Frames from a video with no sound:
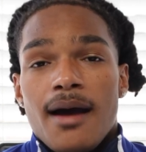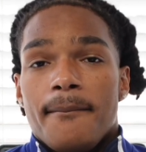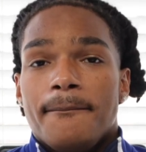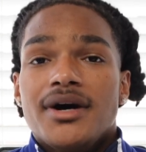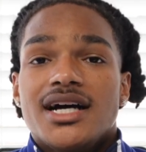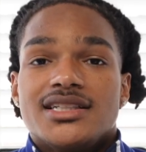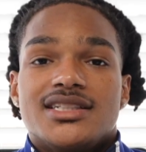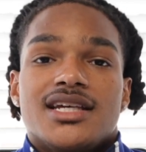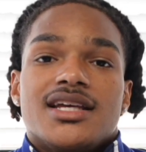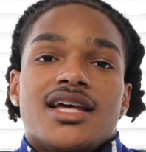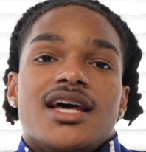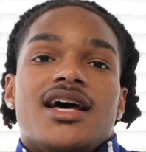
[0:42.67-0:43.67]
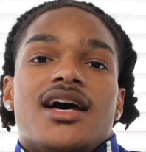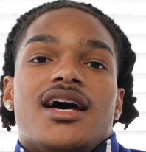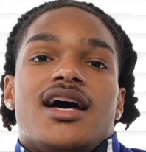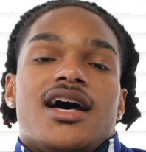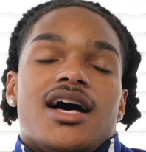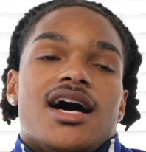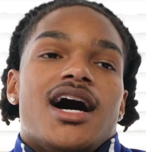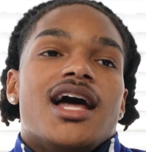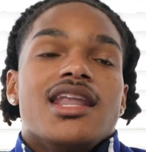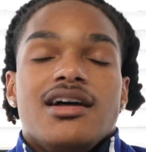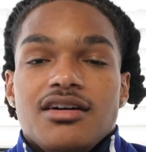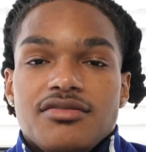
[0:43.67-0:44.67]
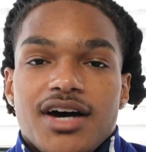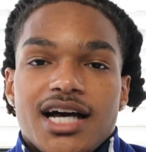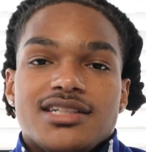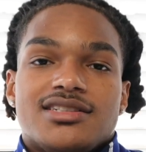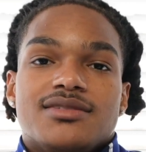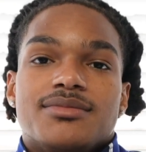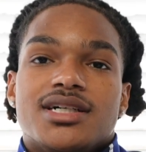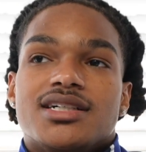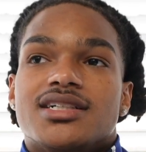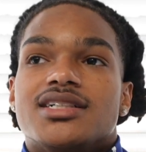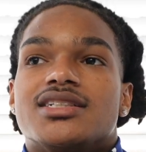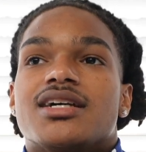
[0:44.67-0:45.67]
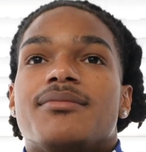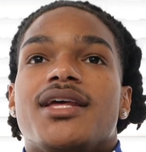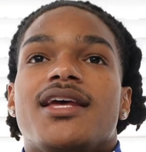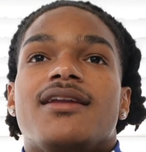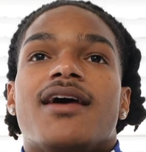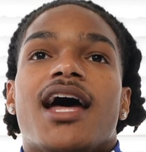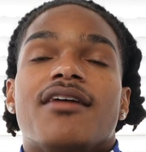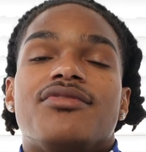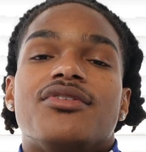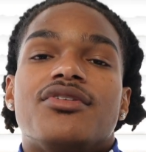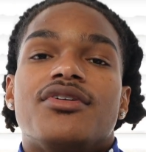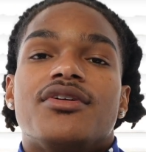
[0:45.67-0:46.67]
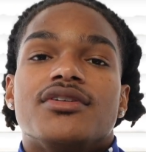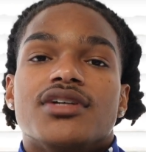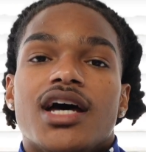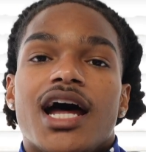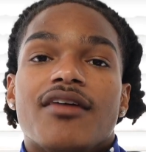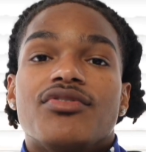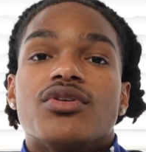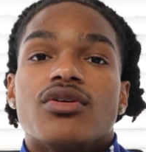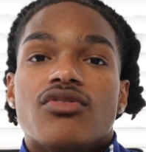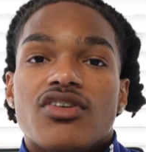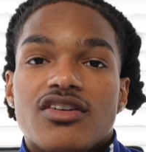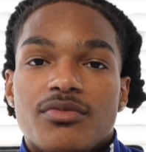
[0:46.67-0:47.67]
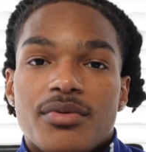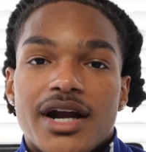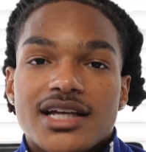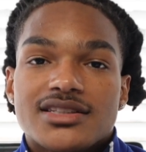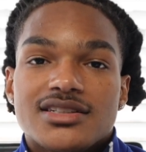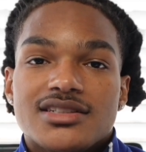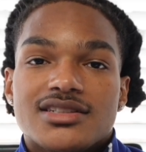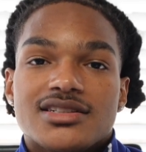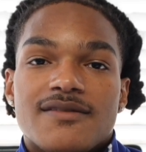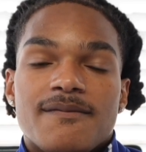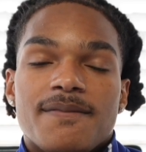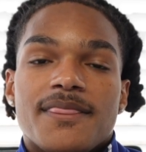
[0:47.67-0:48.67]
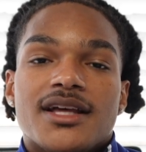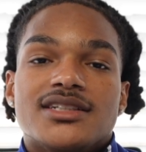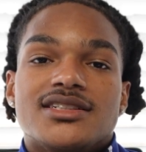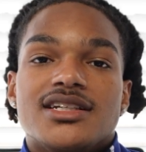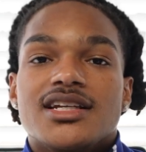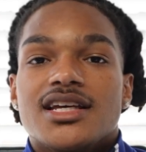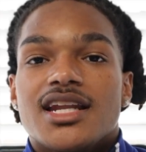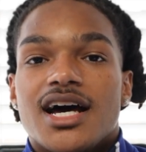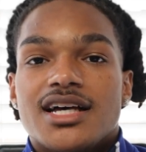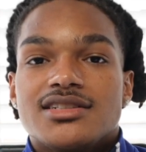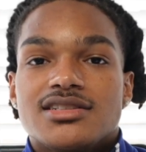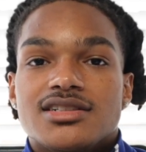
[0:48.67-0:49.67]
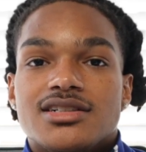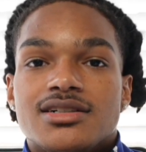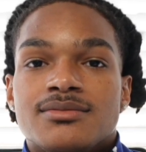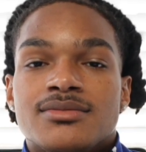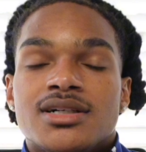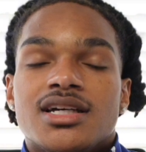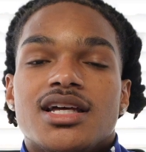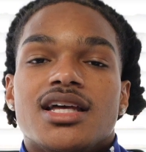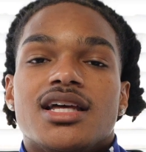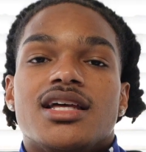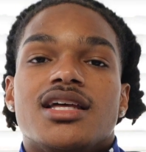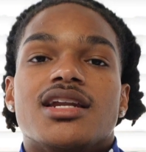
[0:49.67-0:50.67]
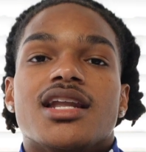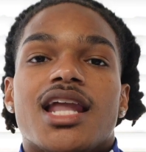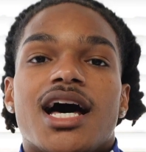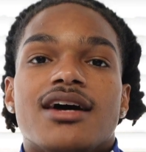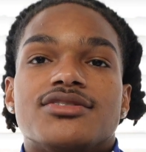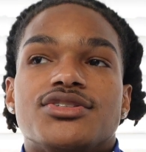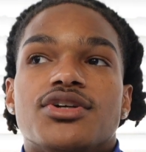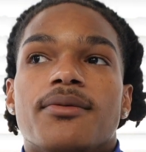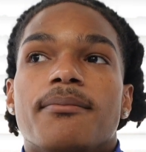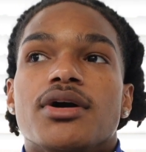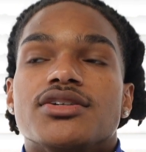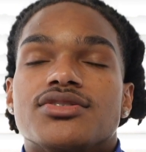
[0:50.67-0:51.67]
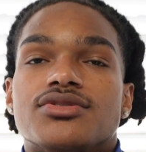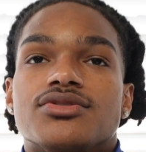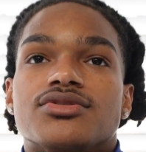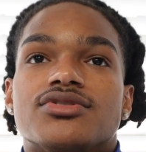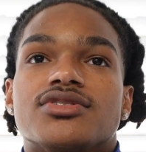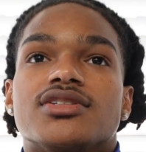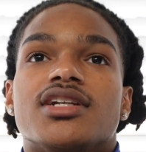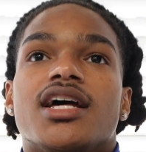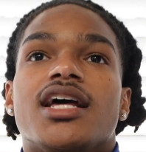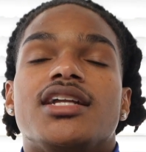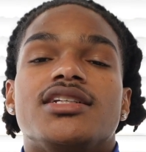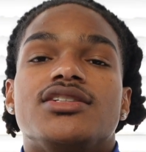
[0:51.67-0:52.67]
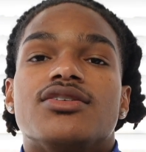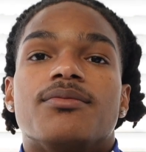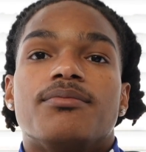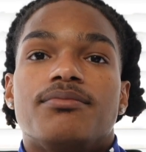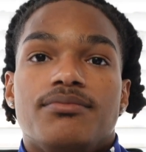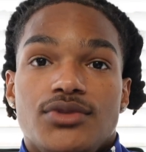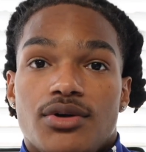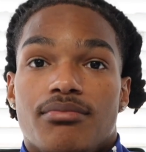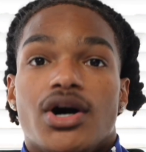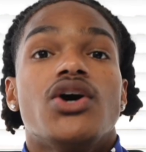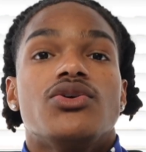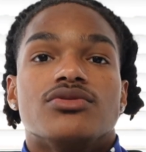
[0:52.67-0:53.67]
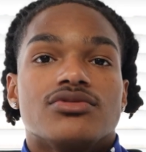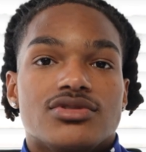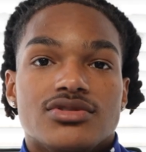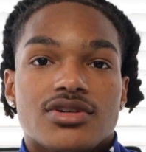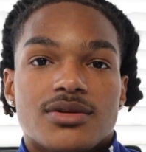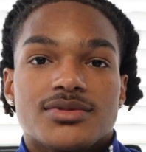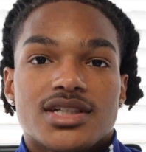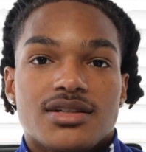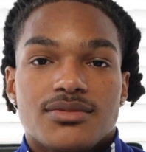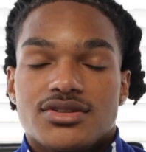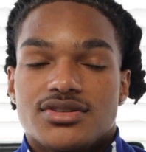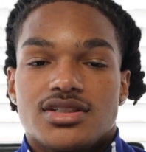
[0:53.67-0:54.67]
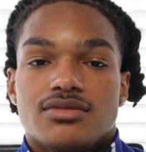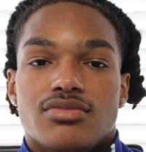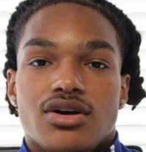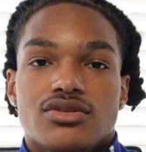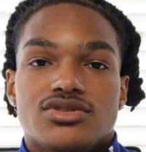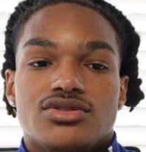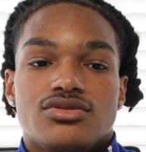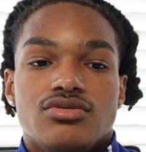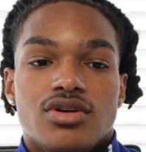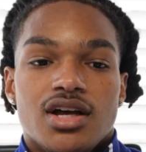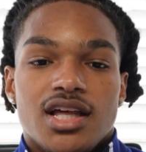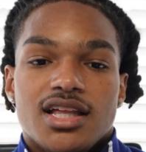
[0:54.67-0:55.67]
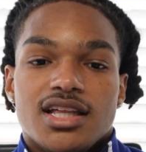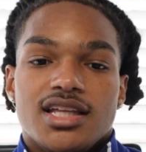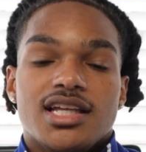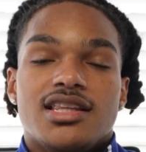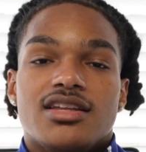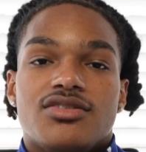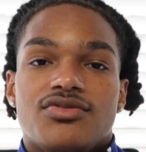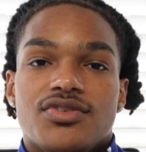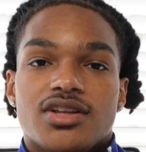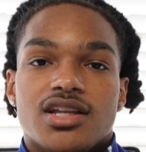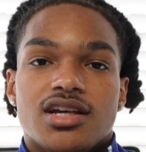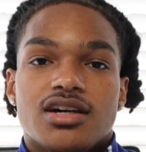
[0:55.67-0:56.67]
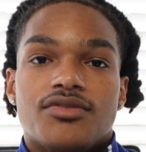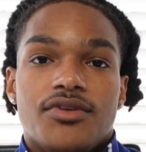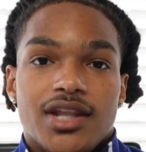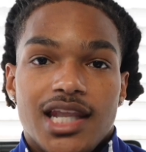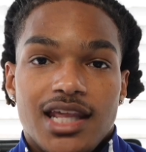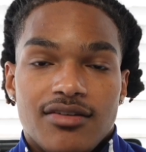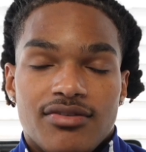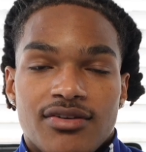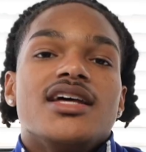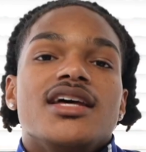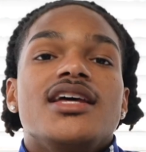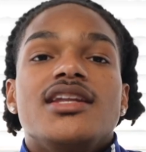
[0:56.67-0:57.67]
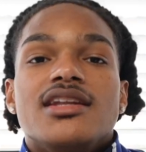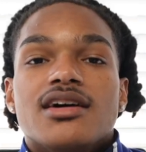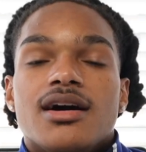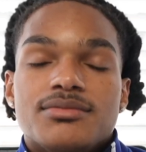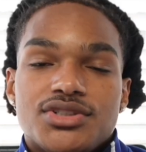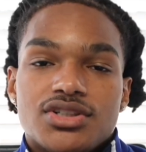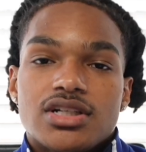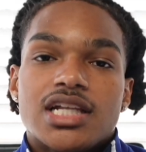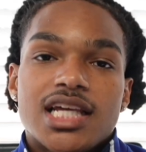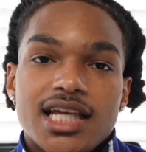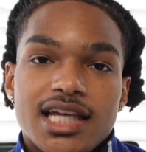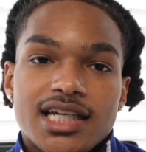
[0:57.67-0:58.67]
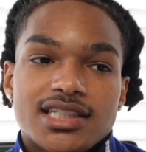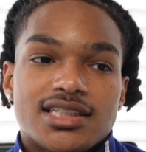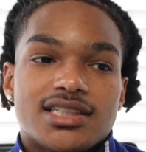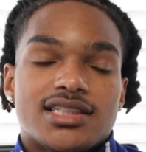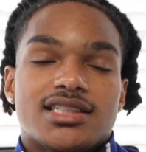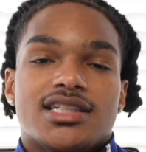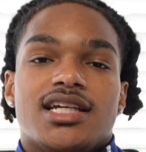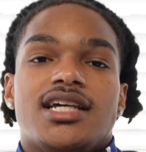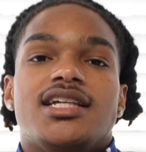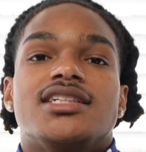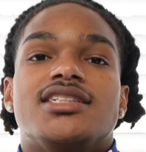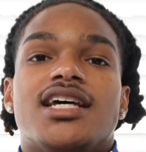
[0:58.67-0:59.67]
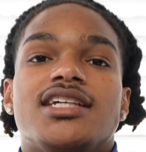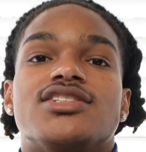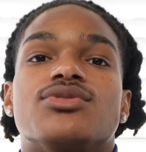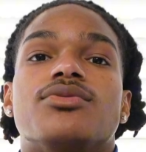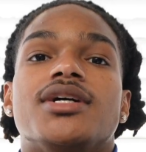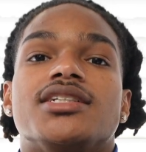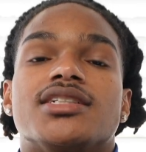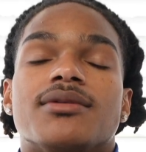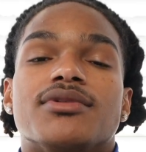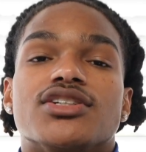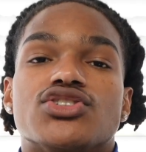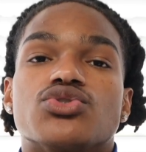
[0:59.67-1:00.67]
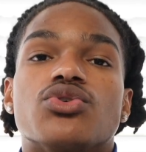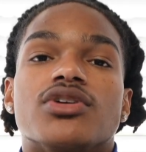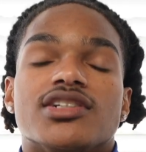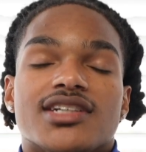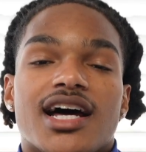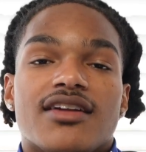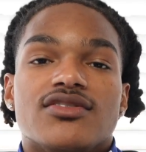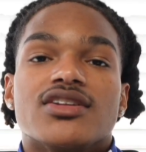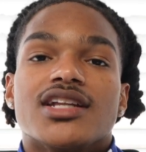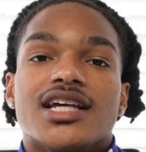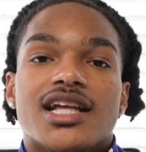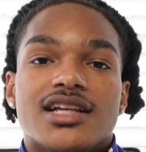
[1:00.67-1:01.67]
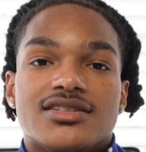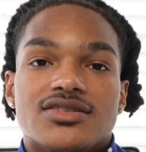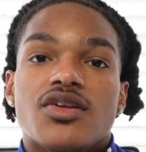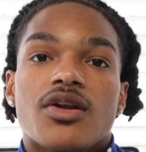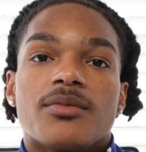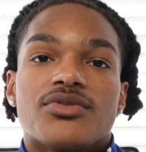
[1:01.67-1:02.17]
But I love icing because after a rough practice, sitting in the ice tub, it allows your muscles and your bones, you know what I'm saying, your muscles and your bones to get this feeling of relief. It numbs your legs and it takes away some of the soreness out of your legs. You know what I'm